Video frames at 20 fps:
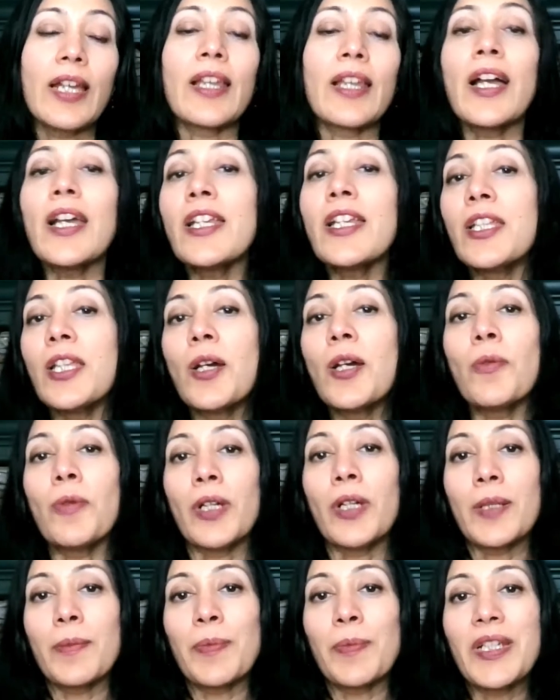And I
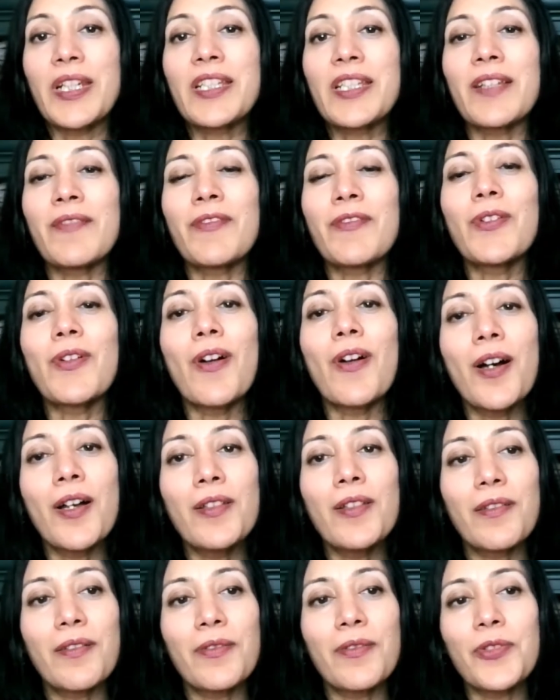know it because I've
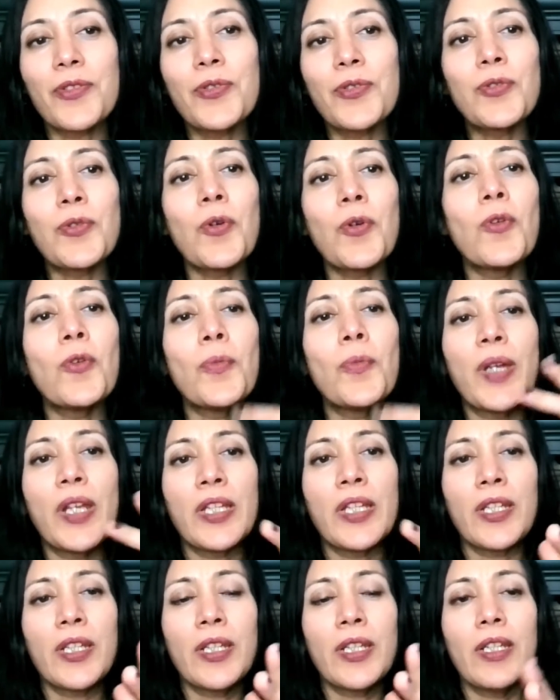gone through so
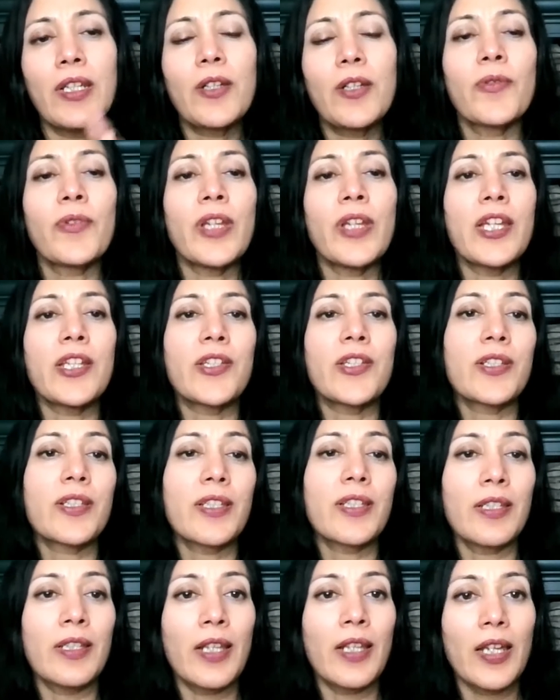many
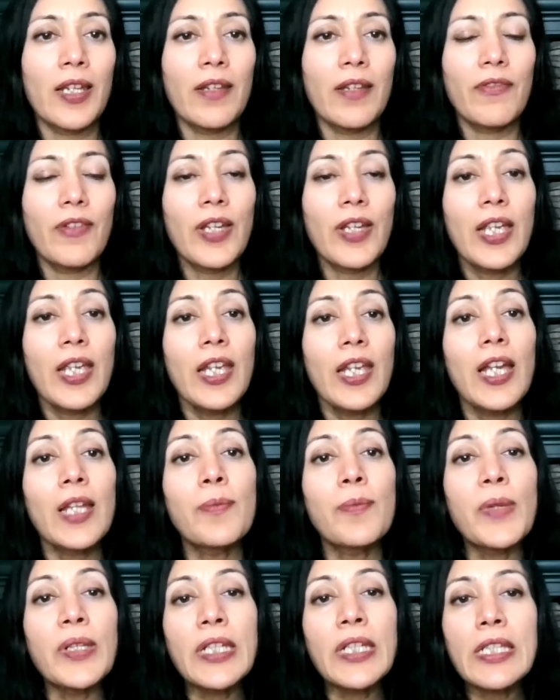creations in life,
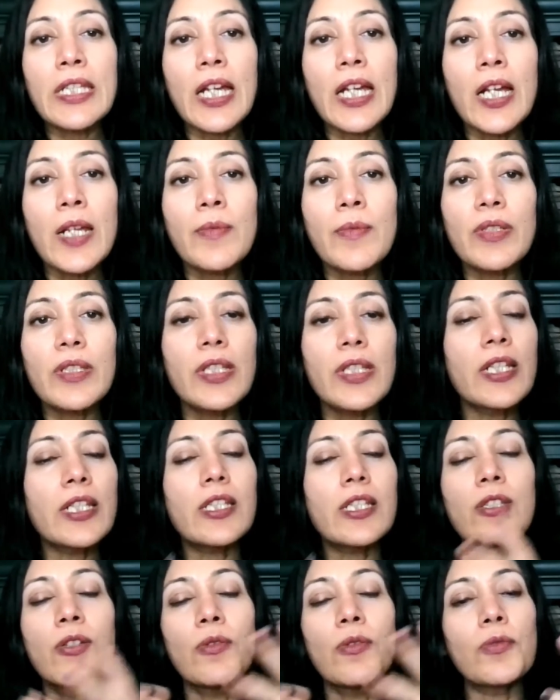and many times
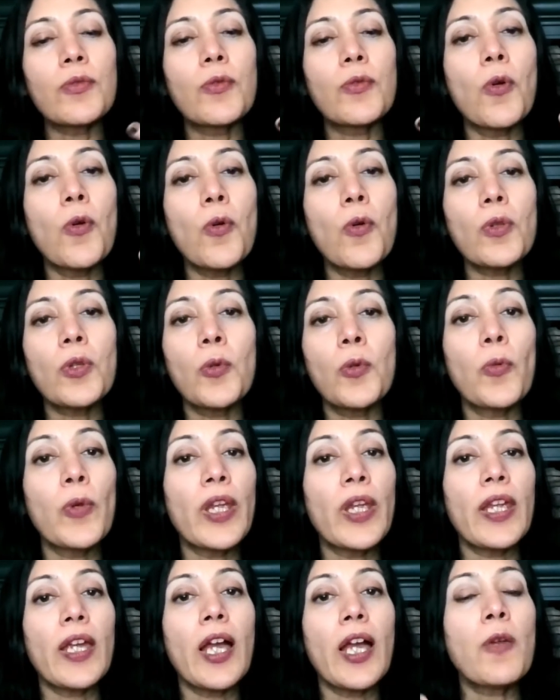things don't go the
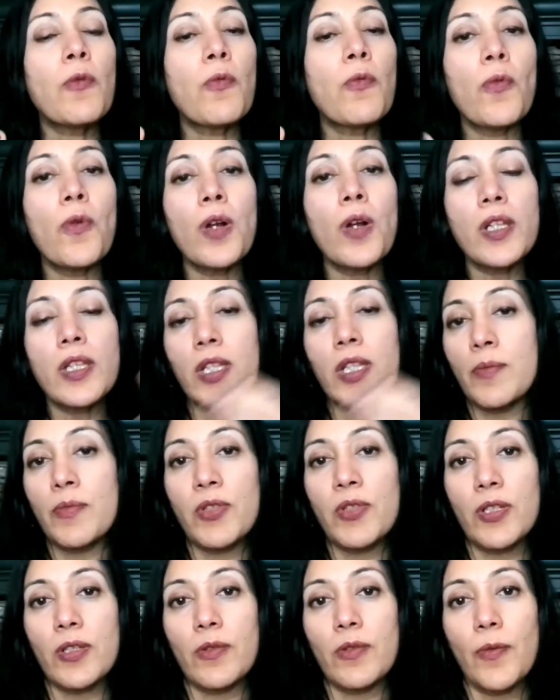way I want
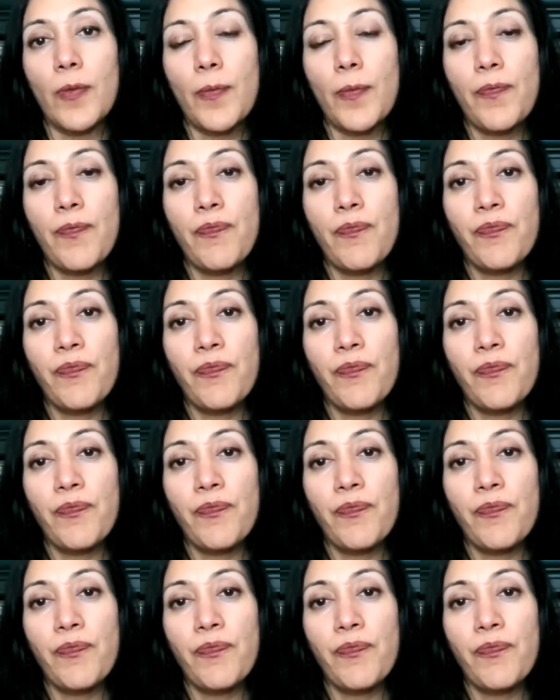them to.